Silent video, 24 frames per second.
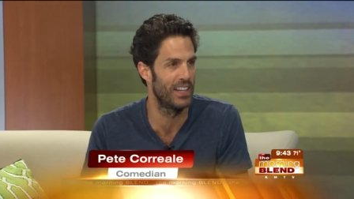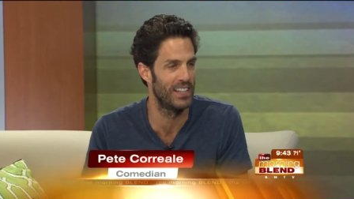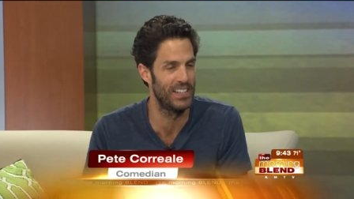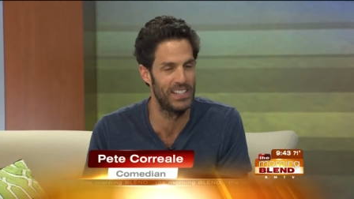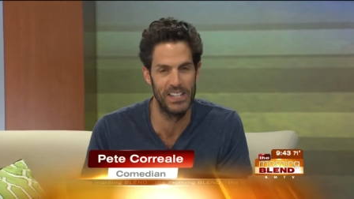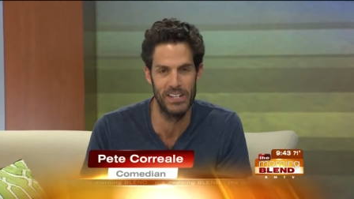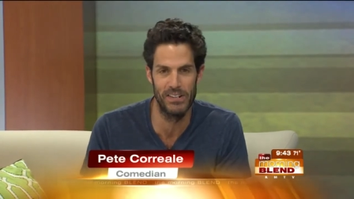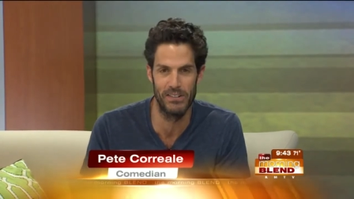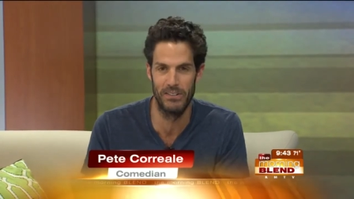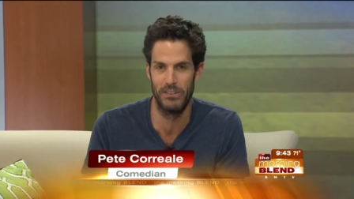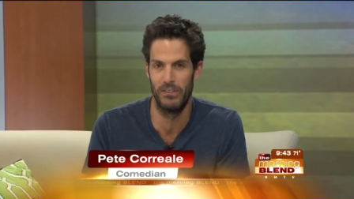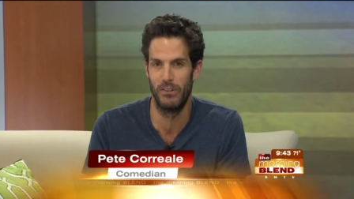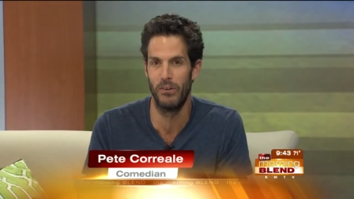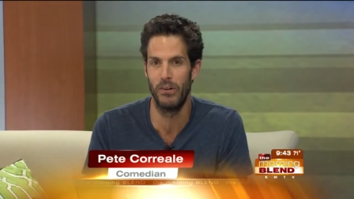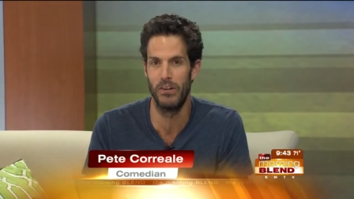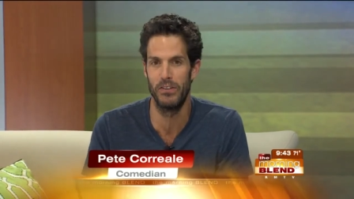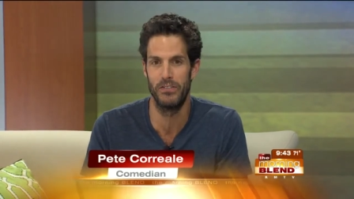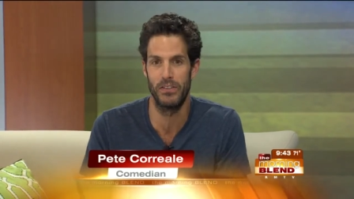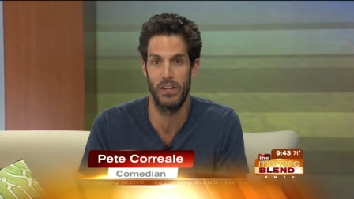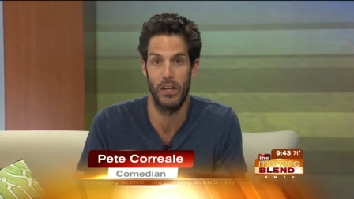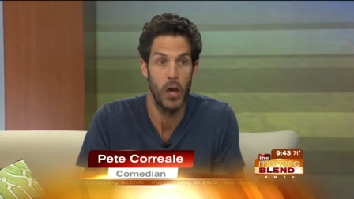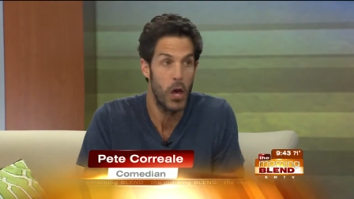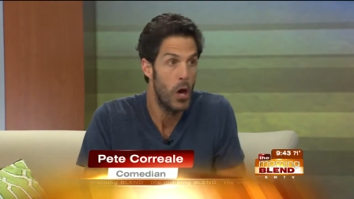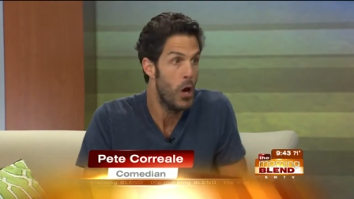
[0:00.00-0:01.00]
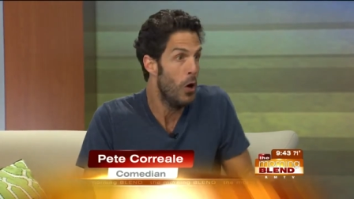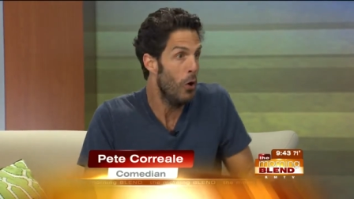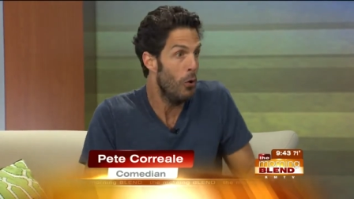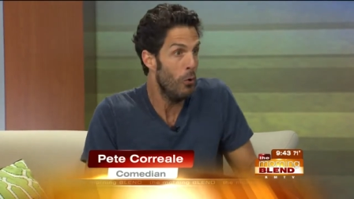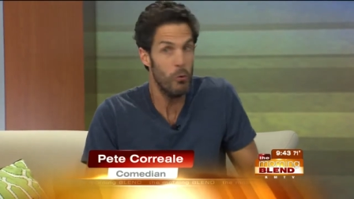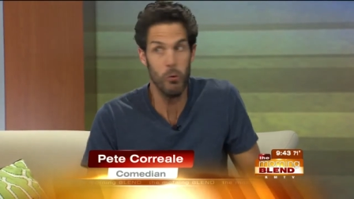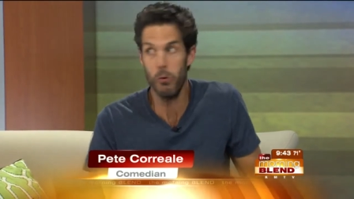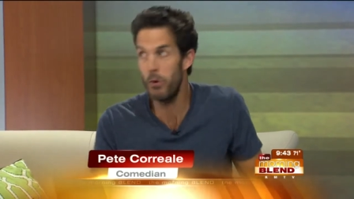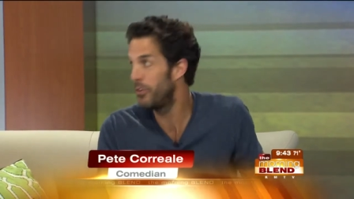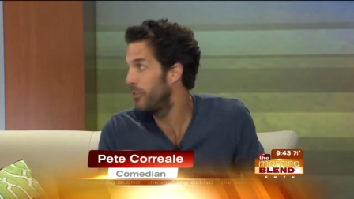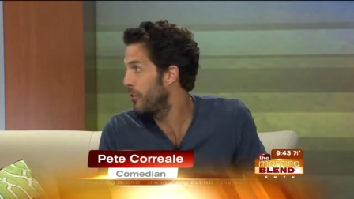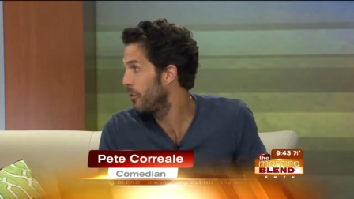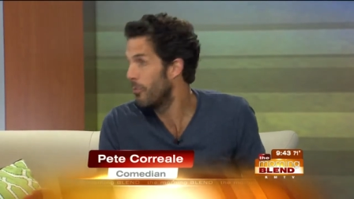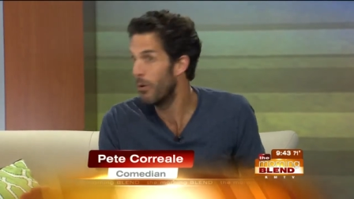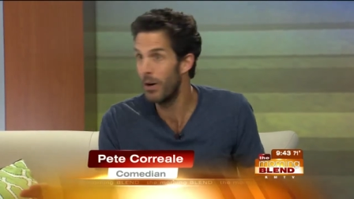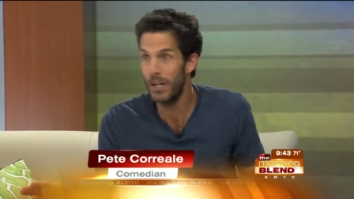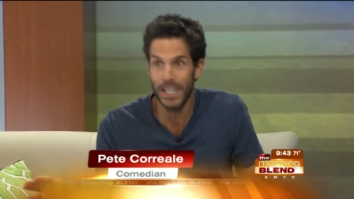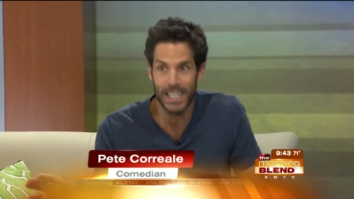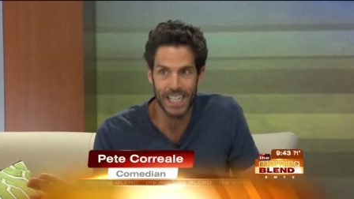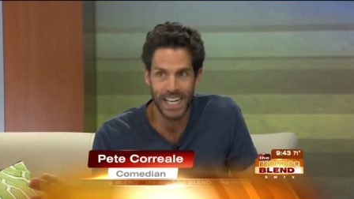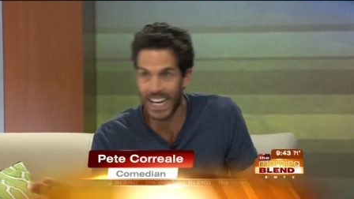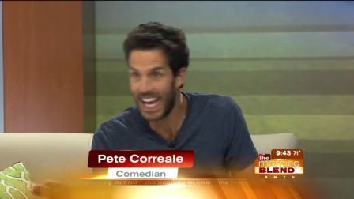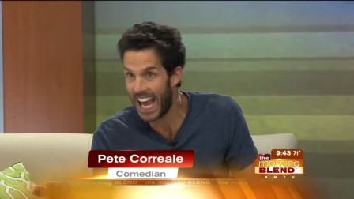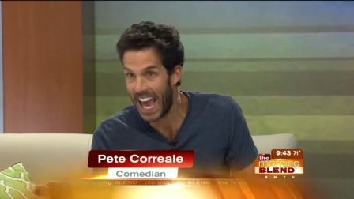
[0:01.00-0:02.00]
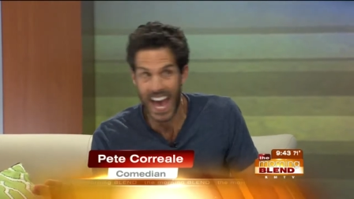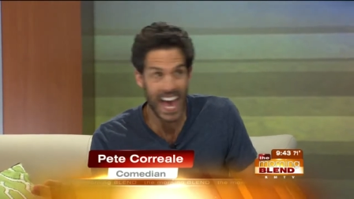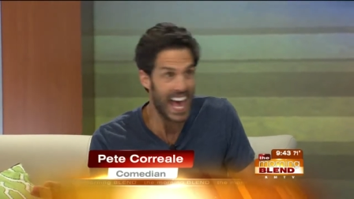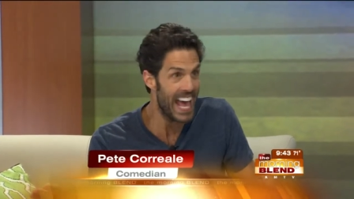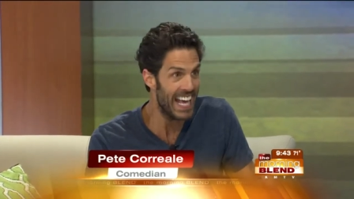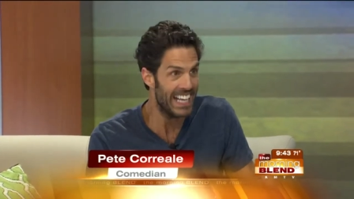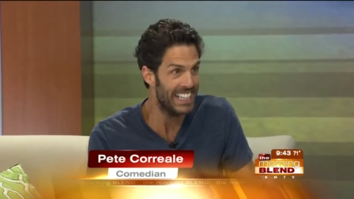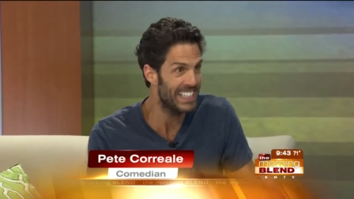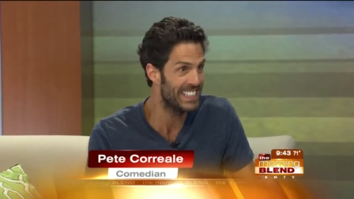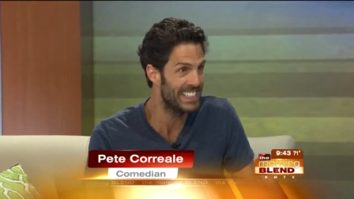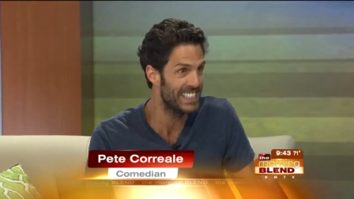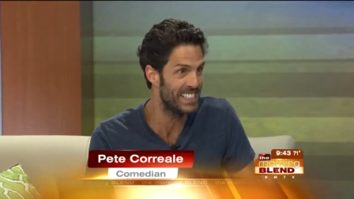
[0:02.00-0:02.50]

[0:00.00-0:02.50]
and you hear a noise like, "Ooh, is it one of the guys?